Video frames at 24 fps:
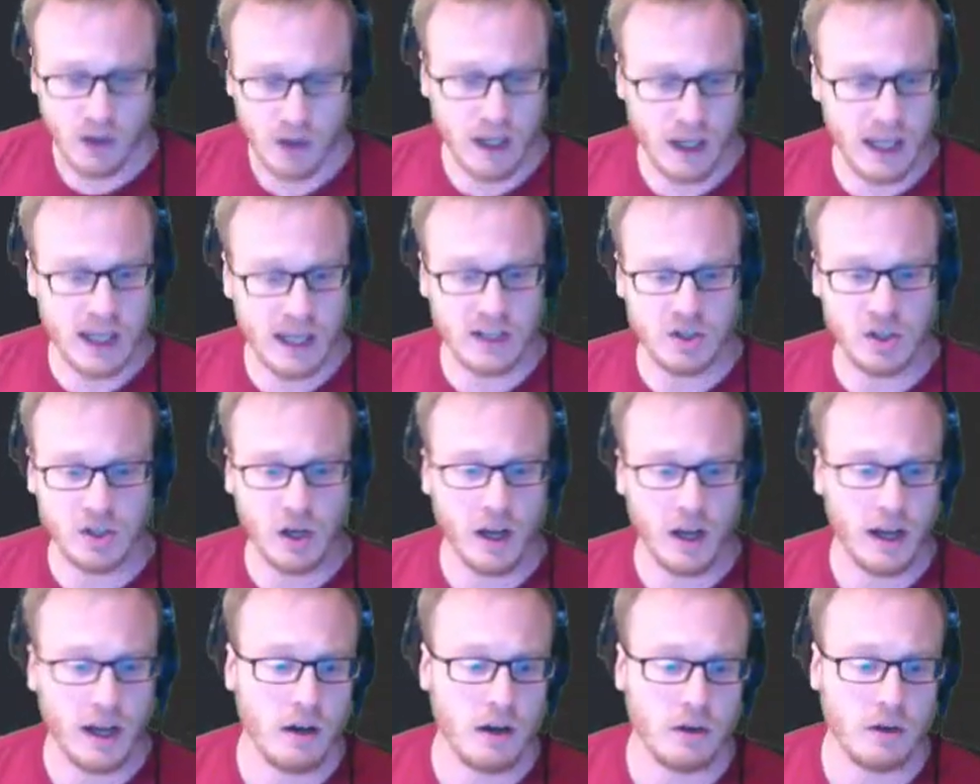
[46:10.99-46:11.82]

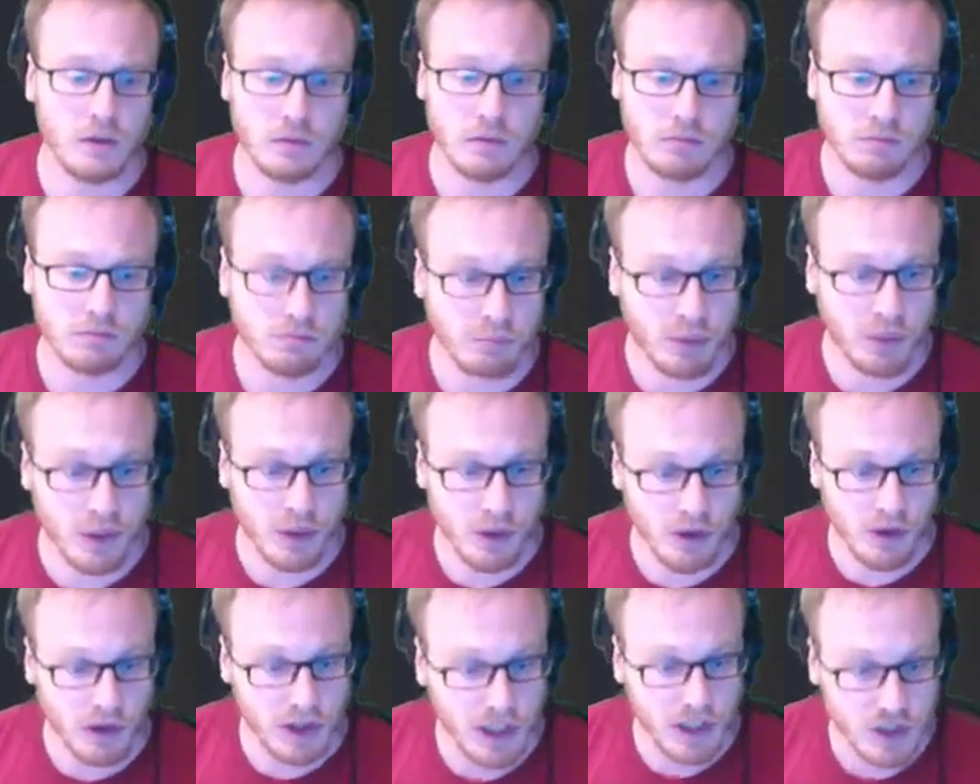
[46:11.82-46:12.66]
itch.io. Put it
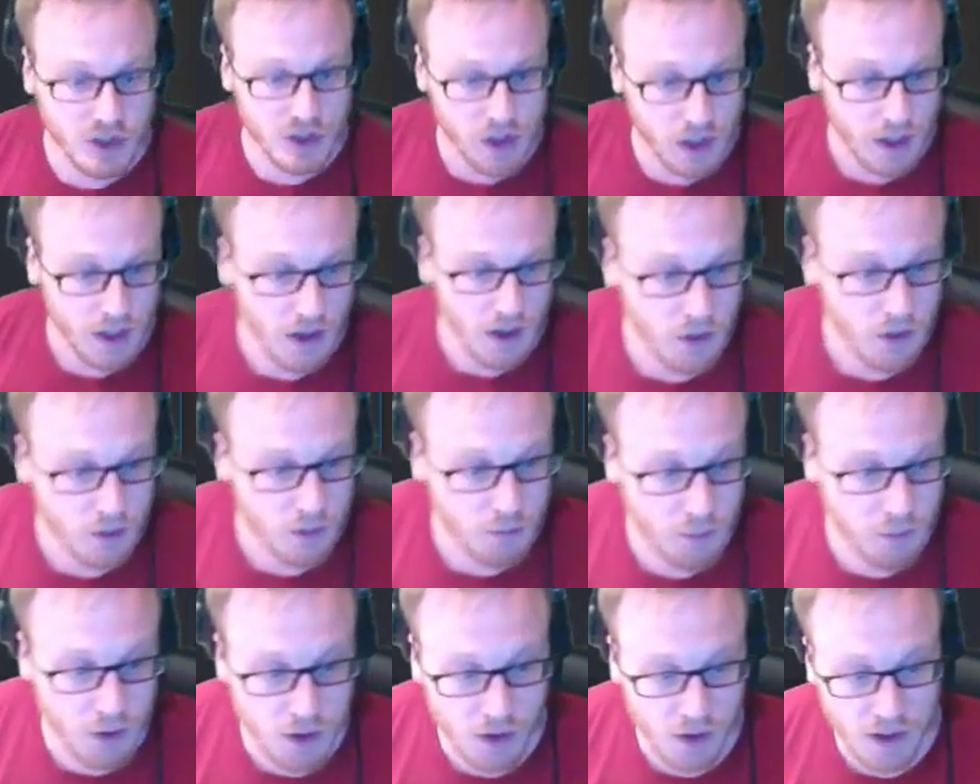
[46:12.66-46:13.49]
on itch.io.
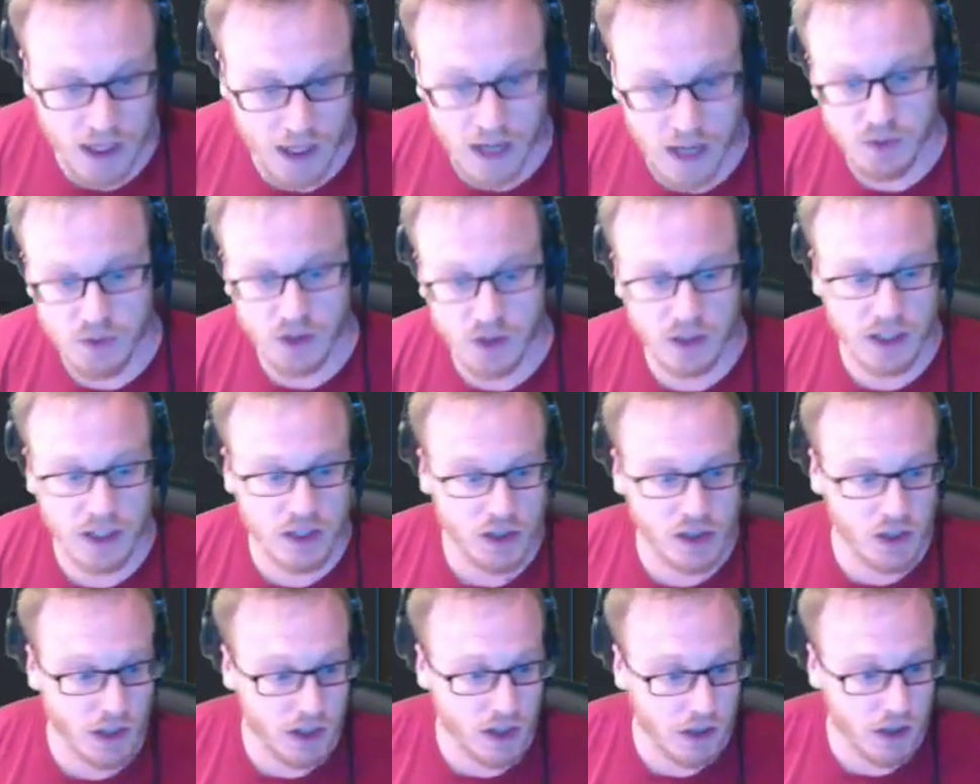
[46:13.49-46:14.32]
Put your games on itch.io
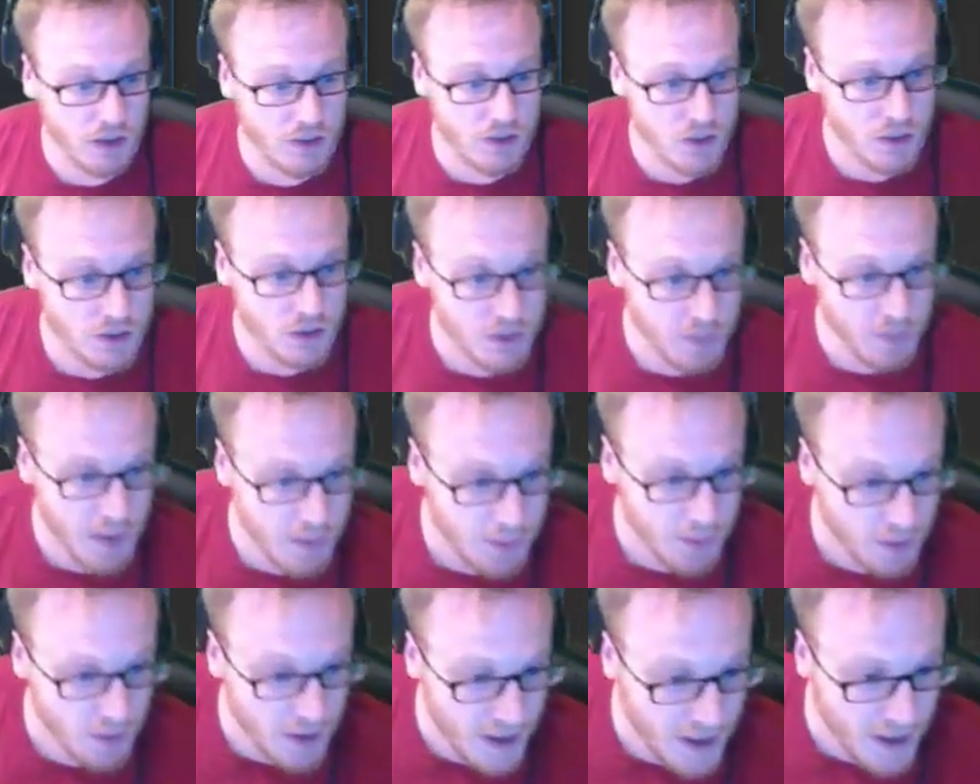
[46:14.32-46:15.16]
and talk to
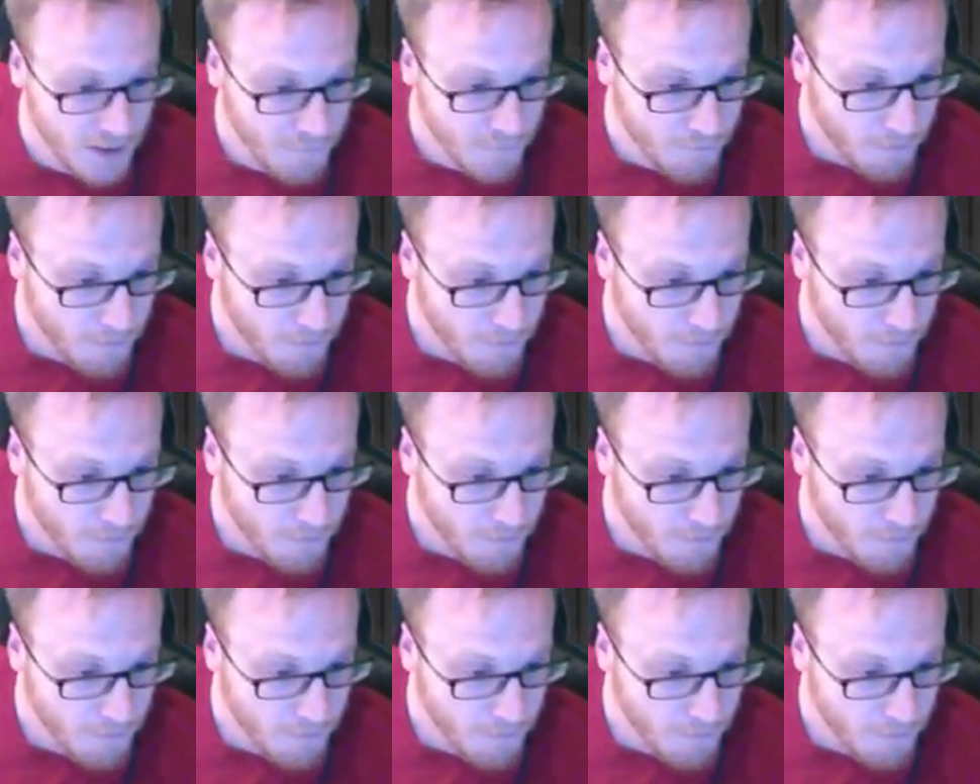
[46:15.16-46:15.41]
people there.